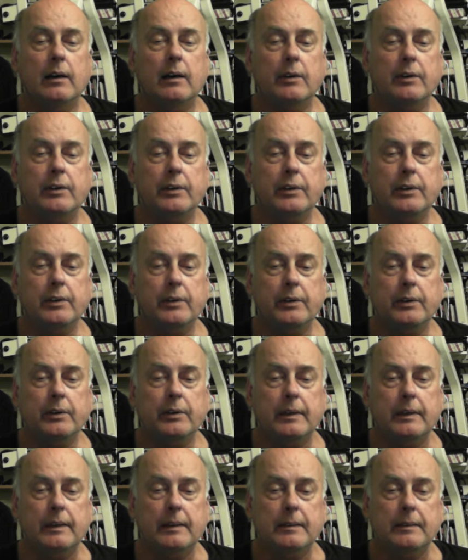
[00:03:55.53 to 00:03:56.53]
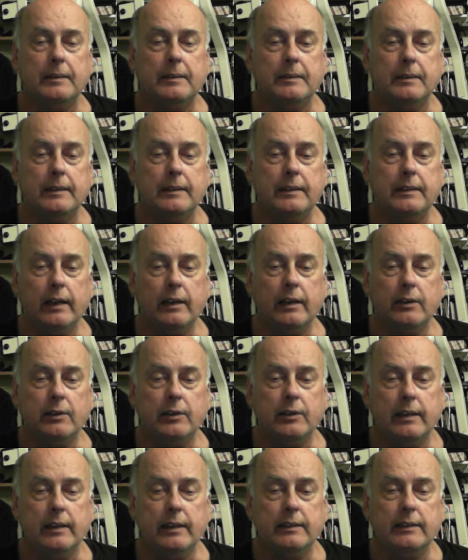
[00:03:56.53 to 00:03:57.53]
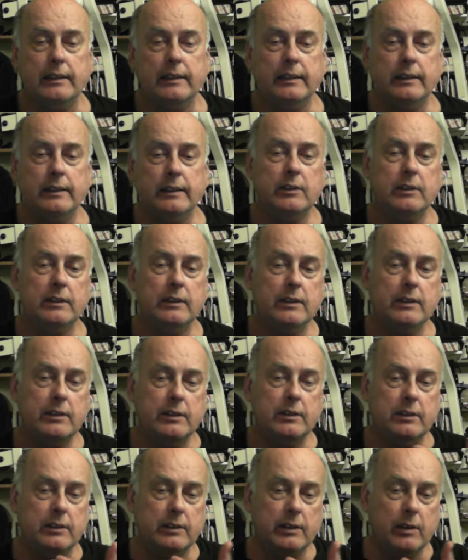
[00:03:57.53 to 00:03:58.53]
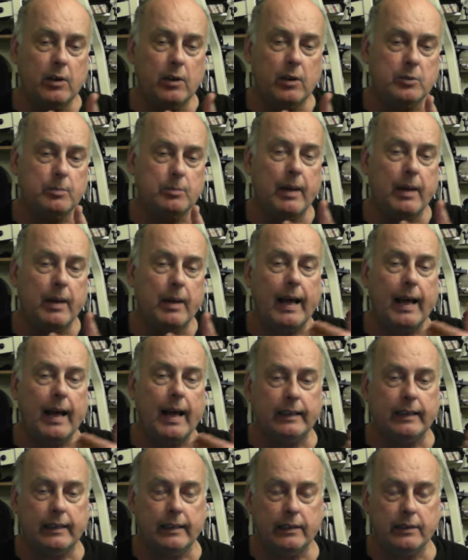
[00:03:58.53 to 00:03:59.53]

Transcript: what you're entitled to. And see, this goes back in